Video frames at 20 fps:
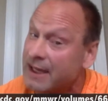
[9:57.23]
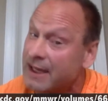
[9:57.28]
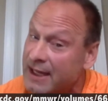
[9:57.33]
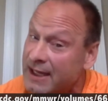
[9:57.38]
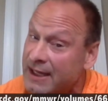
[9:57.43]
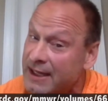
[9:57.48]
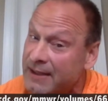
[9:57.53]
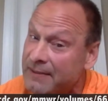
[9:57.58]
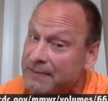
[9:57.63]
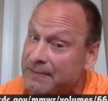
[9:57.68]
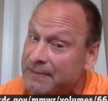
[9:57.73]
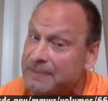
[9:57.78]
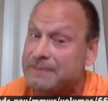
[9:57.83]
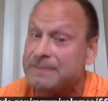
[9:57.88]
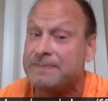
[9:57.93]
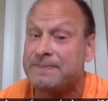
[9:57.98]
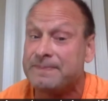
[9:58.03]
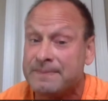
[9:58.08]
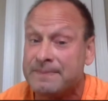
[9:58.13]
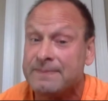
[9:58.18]

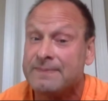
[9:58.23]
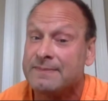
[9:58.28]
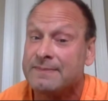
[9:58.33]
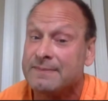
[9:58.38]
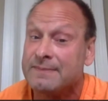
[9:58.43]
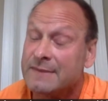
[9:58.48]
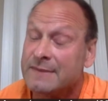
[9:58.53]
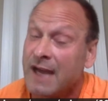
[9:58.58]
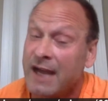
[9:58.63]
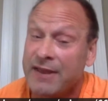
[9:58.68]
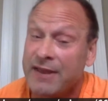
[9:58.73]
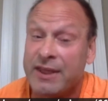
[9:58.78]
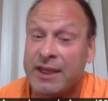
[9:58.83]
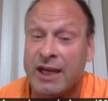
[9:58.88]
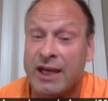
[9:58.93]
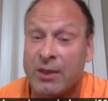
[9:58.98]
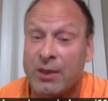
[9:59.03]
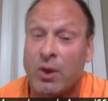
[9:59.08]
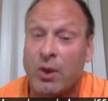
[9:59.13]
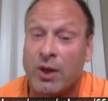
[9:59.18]
I
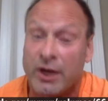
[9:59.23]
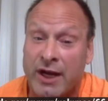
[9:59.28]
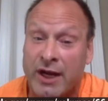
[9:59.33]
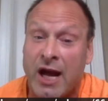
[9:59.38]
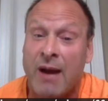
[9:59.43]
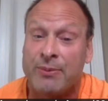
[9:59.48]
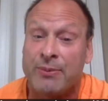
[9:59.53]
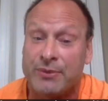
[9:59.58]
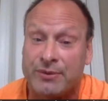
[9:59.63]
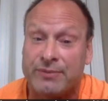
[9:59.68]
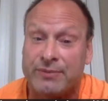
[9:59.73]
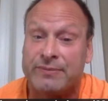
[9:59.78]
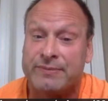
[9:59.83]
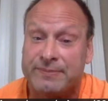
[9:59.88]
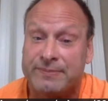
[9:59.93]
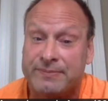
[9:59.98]
think I'd want an option.